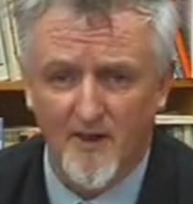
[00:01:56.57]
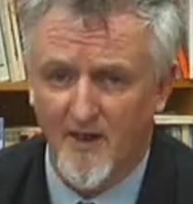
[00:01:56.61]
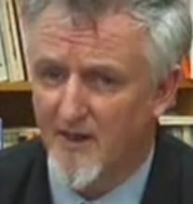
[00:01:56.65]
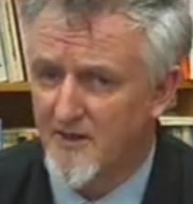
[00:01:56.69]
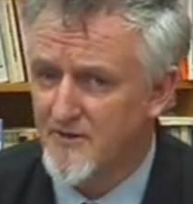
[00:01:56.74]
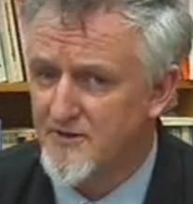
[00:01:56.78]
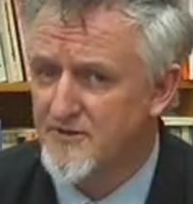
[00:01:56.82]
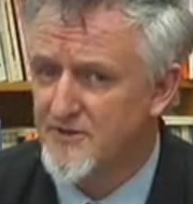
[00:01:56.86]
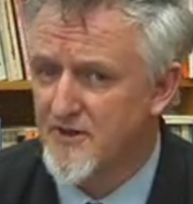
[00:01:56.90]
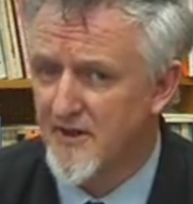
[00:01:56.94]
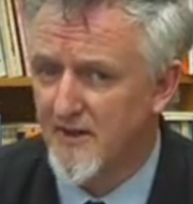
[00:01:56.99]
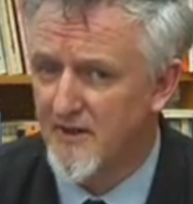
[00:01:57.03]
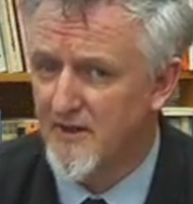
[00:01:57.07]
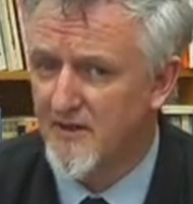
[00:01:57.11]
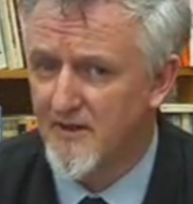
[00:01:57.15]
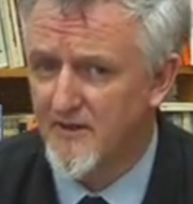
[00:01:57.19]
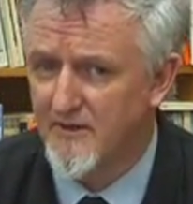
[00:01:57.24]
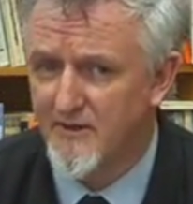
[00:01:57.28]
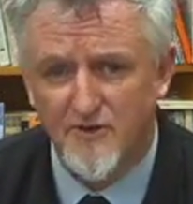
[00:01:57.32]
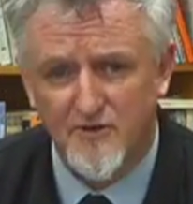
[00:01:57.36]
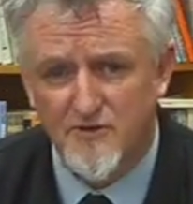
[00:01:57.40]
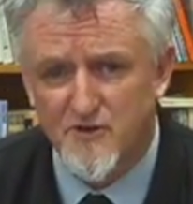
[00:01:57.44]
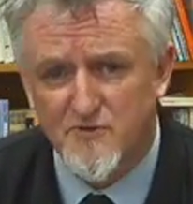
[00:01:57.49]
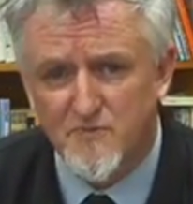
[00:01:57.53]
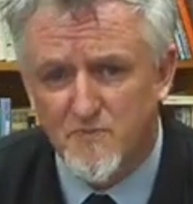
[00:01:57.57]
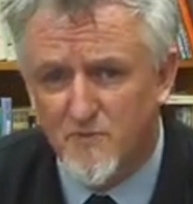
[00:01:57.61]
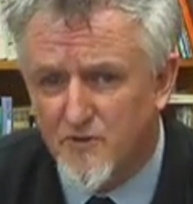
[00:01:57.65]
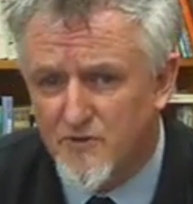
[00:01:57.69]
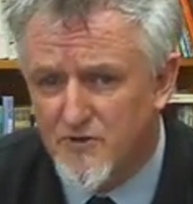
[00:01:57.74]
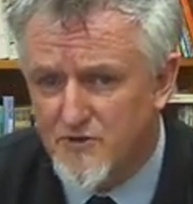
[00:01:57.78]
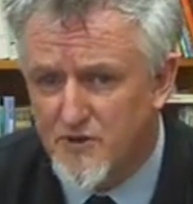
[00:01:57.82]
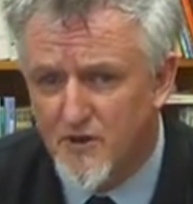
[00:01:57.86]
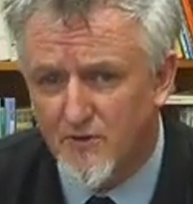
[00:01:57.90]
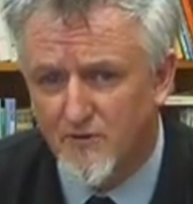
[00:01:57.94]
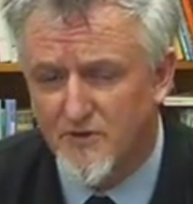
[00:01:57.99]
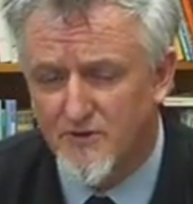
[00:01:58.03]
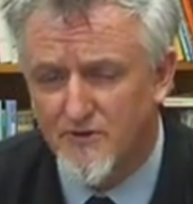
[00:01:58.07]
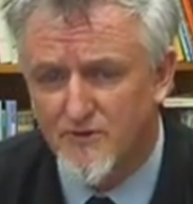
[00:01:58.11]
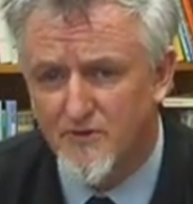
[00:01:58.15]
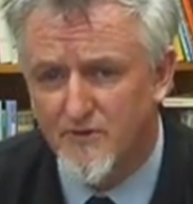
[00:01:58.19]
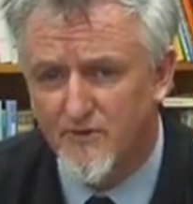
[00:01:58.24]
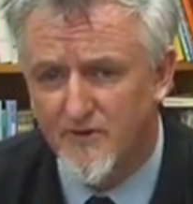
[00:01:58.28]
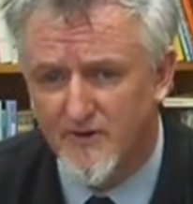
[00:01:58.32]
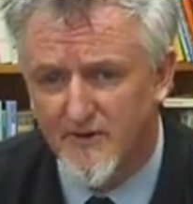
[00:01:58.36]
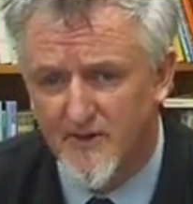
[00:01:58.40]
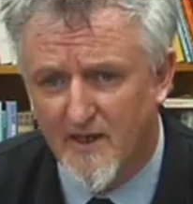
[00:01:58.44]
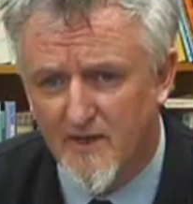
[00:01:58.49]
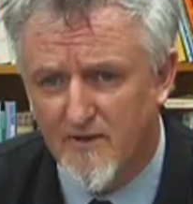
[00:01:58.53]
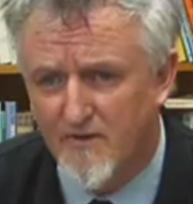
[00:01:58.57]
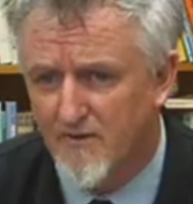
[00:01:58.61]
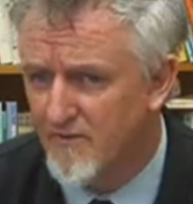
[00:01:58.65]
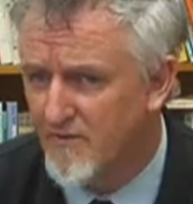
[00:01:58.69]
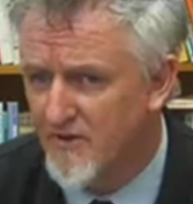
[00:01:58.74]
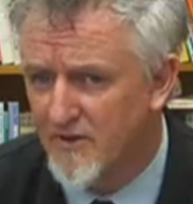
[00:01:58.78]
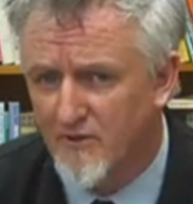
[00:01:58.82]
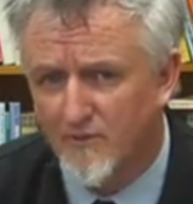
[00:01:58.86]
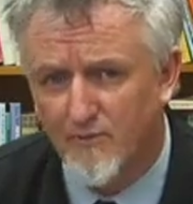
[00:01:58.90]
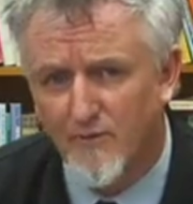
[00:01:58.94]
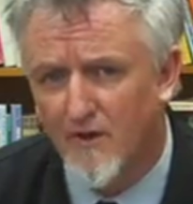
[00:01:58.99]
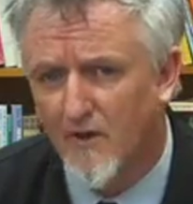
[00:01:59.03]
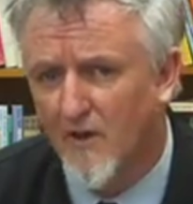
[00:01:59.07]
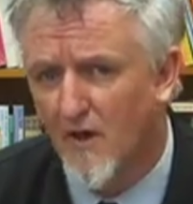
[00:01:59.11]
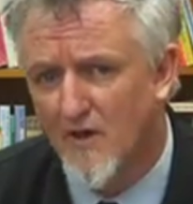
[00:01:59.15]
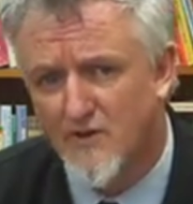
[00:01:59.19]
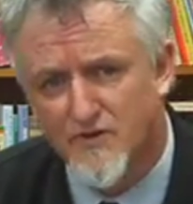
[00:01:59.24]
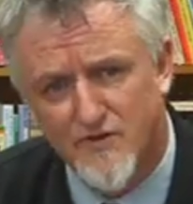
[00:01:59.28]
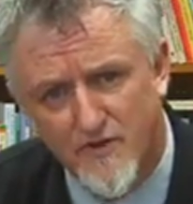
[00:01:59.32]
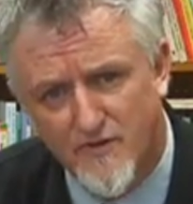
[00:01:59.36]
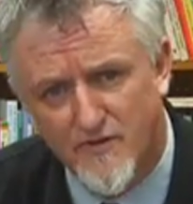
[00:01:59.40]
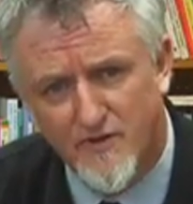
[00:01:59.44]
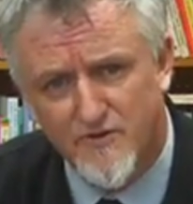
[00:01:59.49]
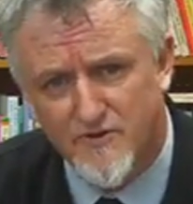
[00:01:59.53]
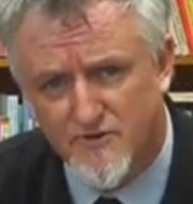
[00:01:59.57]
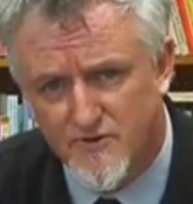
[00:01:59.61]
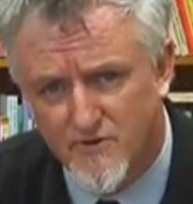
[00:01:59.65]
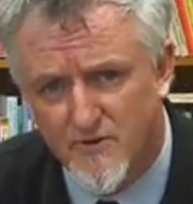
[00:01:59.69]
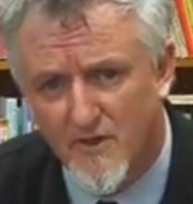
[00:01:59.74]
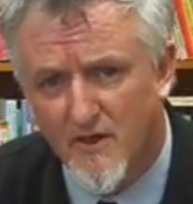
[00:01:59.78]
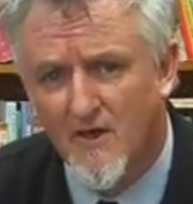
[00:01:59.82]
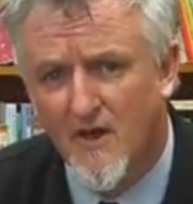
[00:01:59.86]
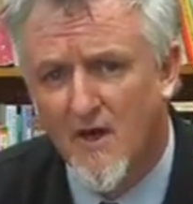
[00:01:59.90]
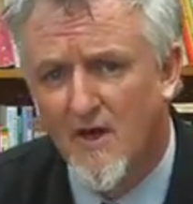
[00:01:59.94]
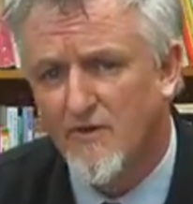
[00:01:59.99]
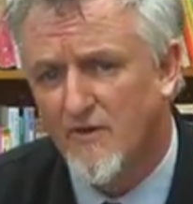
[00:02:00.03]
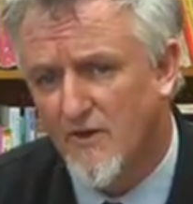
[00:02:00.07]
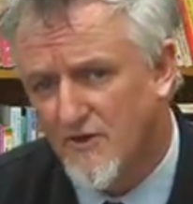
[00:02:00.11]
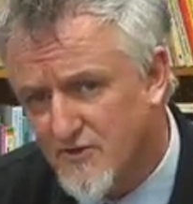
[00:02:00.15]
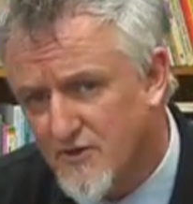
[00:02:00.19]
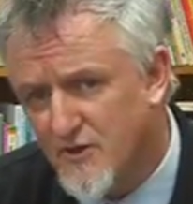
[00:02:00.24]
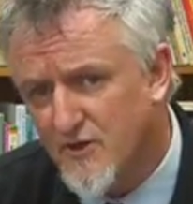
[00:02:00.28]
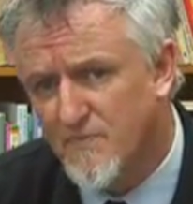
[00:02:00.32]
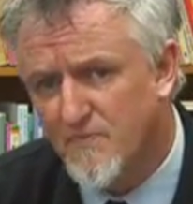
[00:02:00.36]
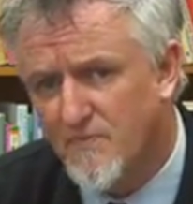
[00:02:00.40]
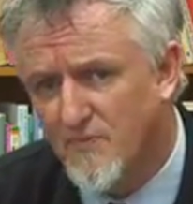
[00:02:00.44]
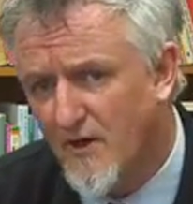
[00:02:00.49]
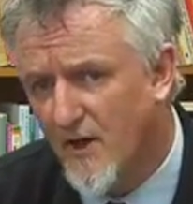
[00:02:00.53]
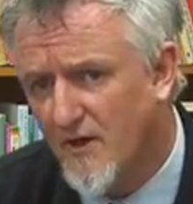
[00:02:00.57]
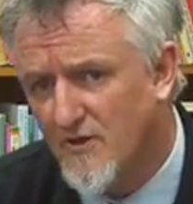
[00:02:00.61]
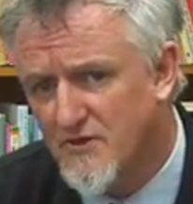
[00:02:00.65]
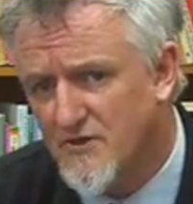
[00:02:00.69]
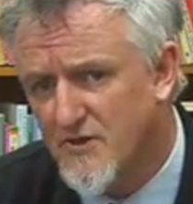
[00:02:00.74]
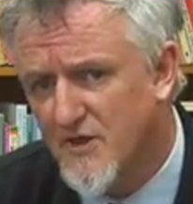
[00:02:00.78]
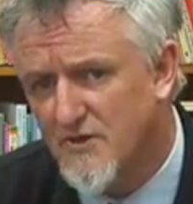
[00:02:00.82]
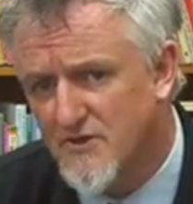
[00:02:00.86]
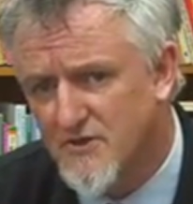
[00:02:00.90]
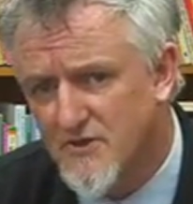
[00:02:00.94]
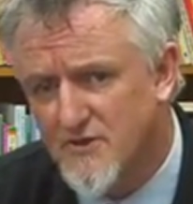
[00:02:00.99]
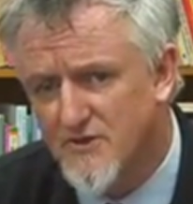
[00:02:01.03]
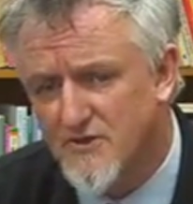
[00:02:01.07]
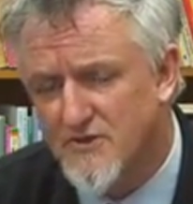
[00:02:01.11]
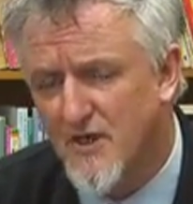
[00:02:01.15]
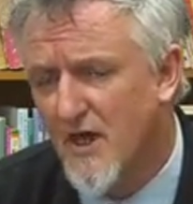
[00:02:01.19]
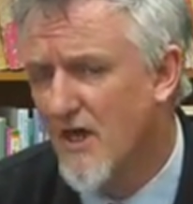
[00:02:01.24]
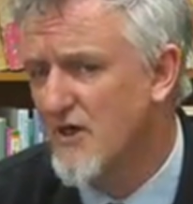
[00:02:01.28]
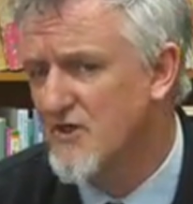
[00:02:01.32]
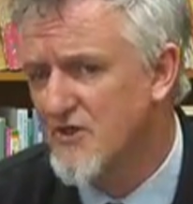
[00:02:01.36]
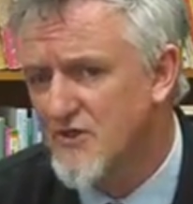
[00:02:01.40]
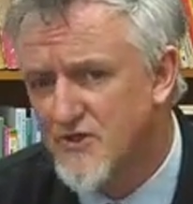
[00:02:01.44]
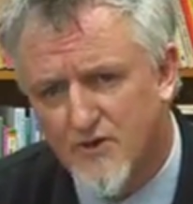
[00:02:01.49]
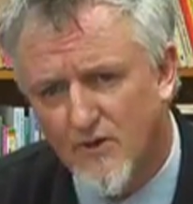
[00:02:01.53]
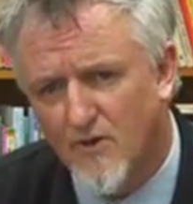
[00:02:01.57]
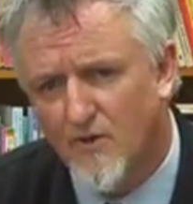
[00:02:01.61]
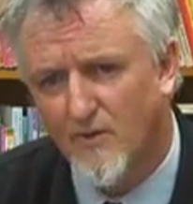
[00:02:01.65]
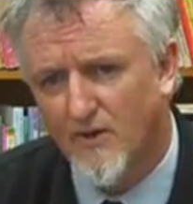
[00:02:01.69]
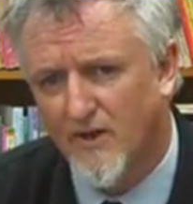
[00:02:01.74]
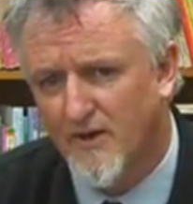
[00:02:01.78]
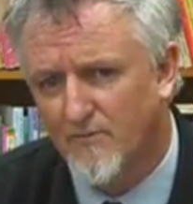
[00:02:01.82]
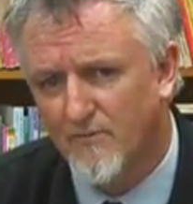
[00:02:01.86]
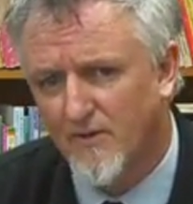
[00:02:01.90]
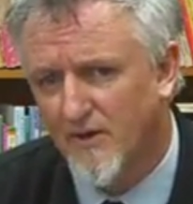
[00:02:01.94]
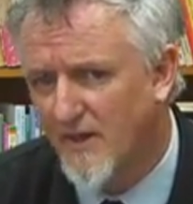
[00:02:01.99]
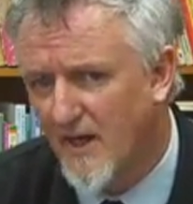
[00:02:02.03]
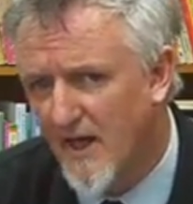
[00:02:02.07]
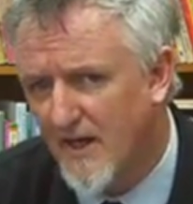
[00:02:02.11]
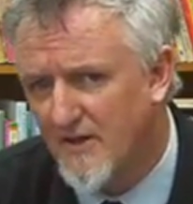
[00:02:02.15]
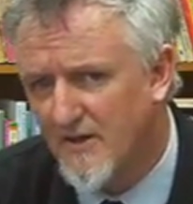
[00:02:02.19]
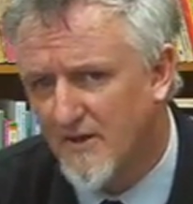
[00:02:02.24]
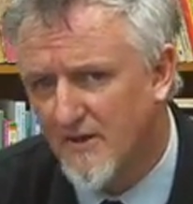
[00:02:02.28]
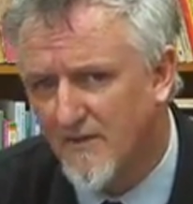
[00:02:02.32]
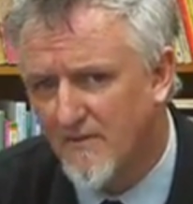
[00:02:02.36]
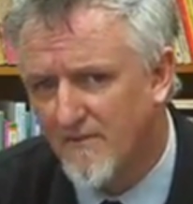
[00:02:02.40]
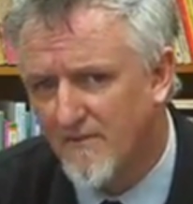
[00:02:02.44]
And you just put two and two together and you realise that the two processes are surely related.